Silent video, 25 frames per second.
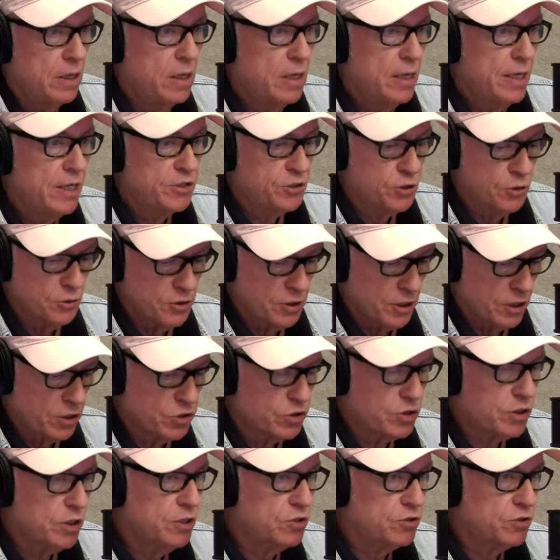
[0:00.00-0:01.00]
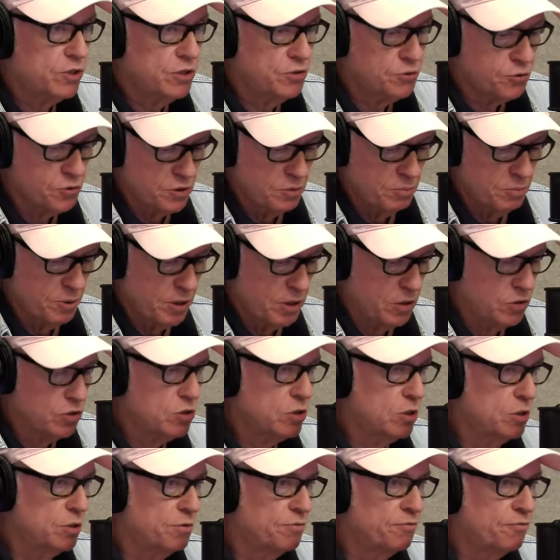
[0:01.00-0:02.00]
it's interesting
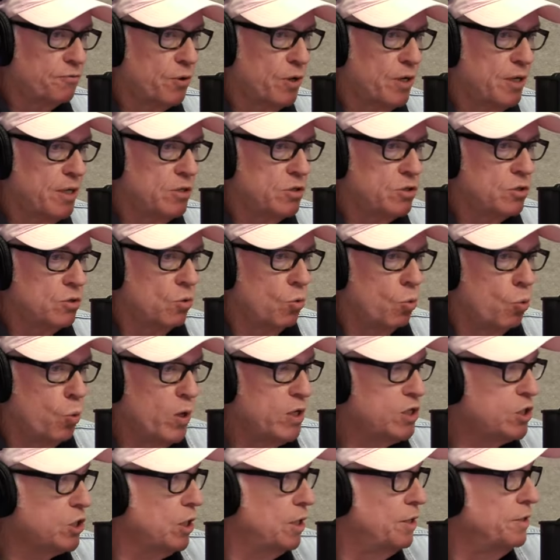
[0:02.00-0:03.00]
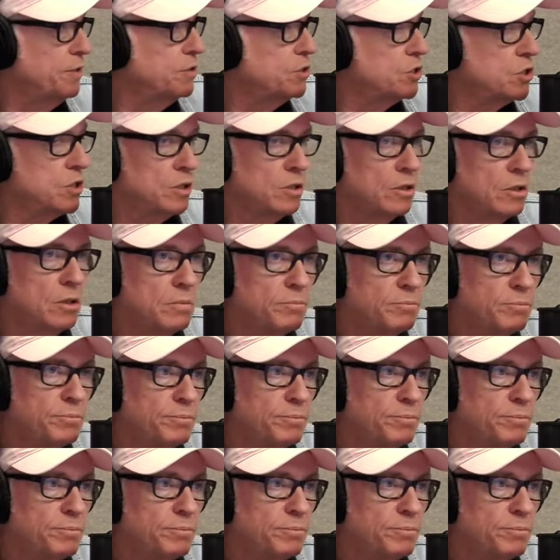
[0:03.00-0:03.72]
because the phrase witch hunt is still